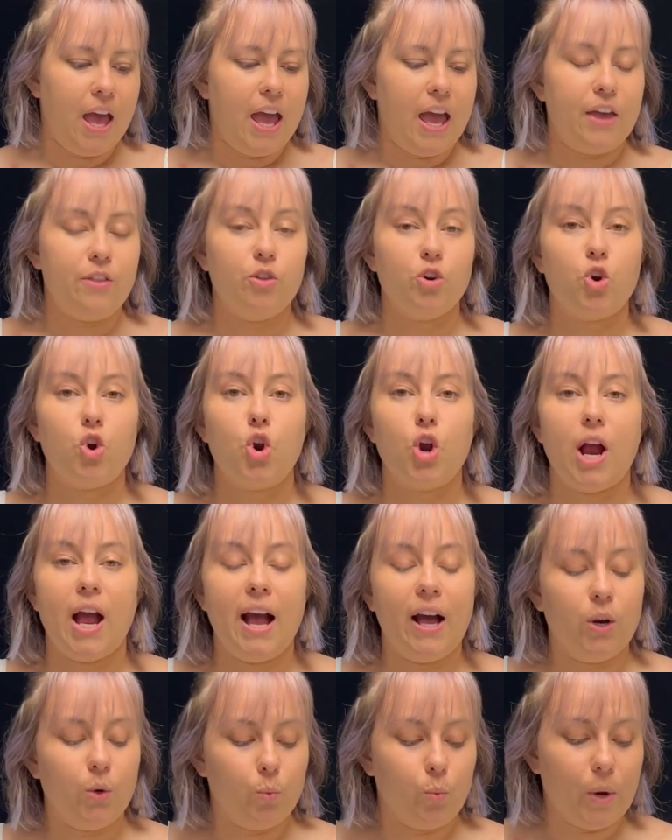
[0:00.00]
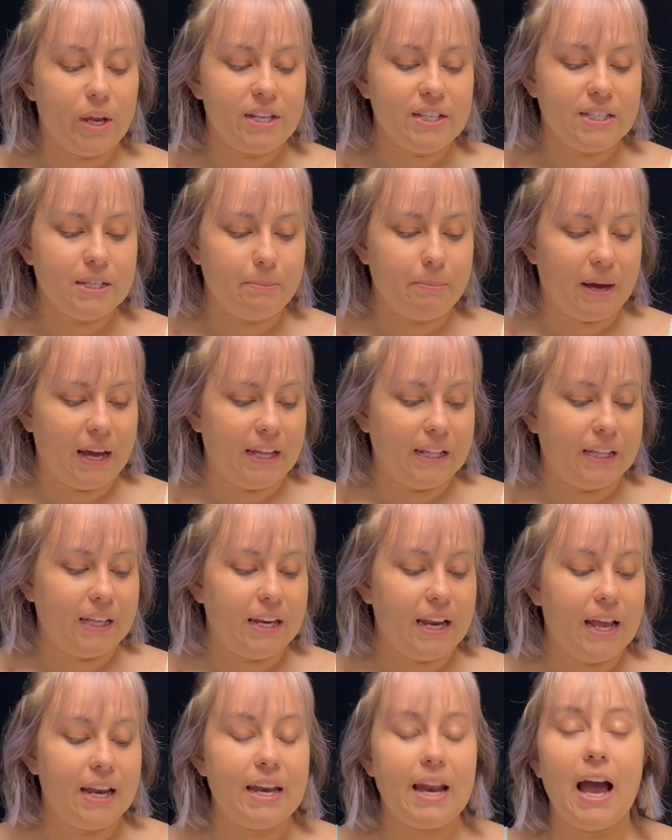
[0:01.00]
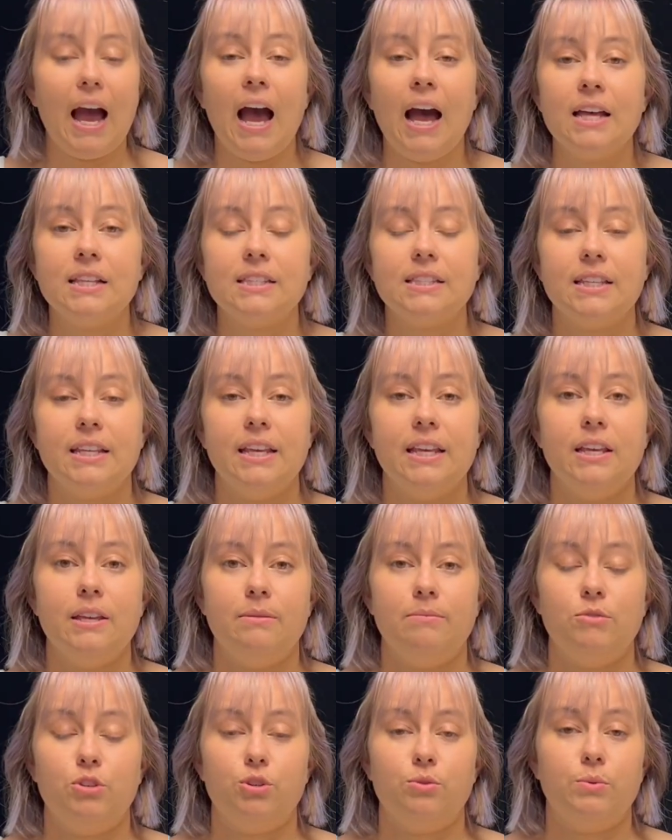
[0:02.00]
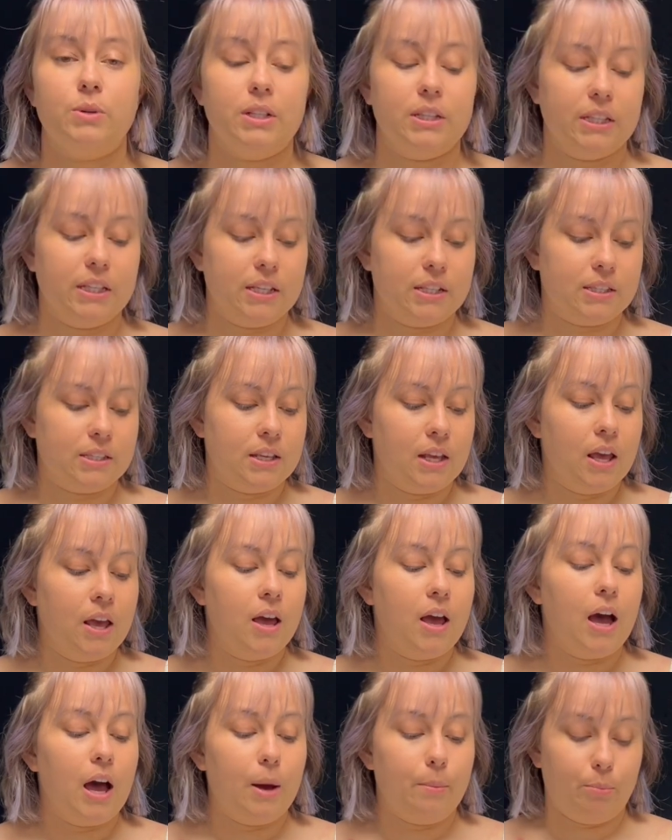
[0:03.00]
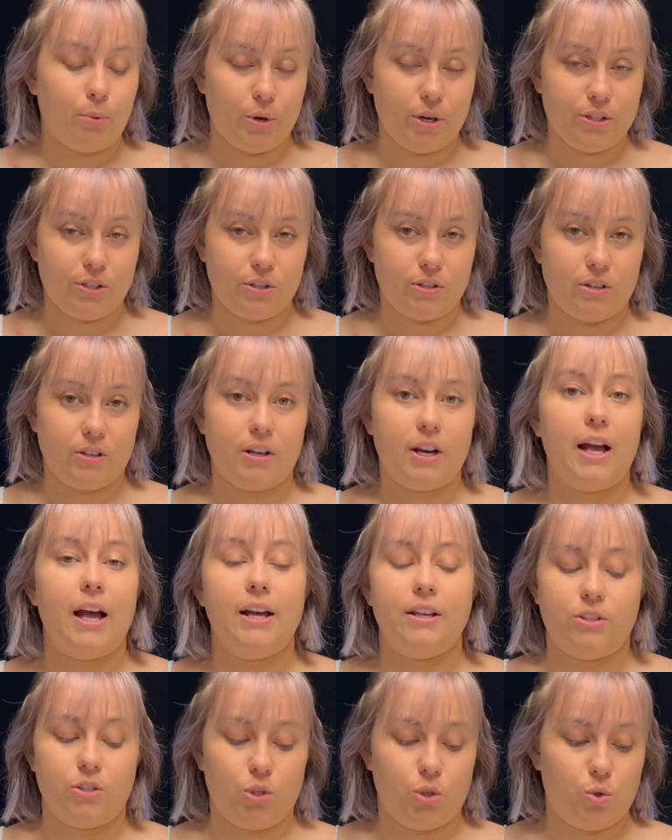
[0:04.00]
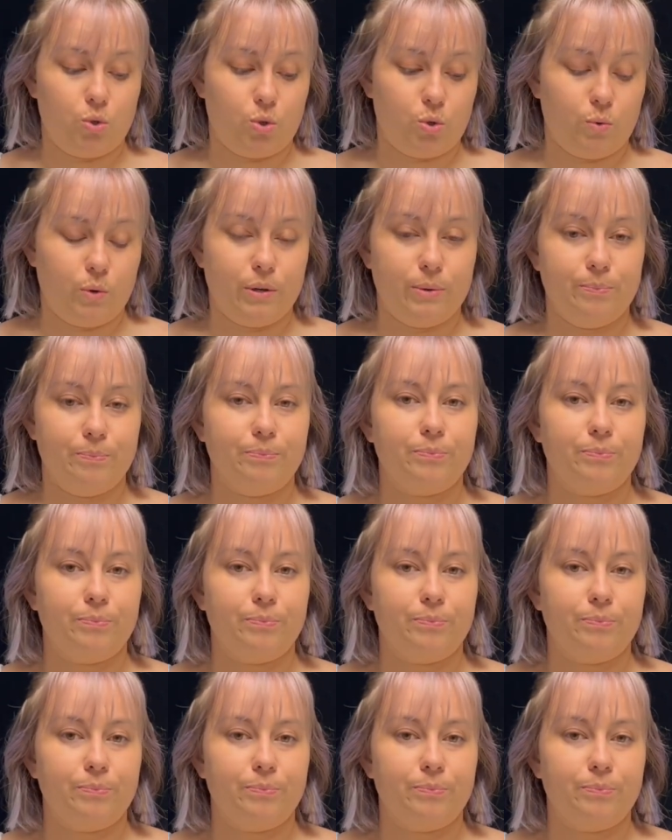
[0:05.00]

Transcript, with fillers: And the crowd went to Pilate and asked him to release a prisoner as usual.